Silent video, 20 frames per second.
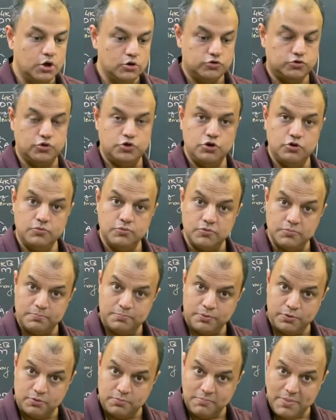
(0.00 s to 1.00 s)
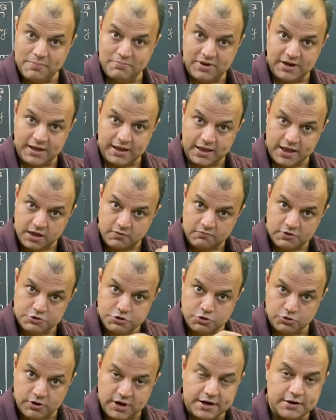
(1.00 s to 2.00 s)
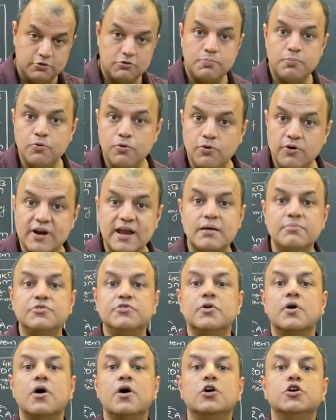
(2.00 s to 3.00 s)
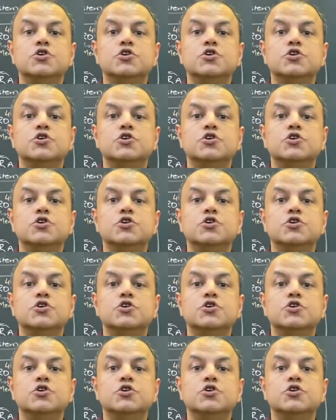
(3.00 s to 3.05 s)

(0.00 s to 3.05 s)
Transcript: So your memory in which you write your programs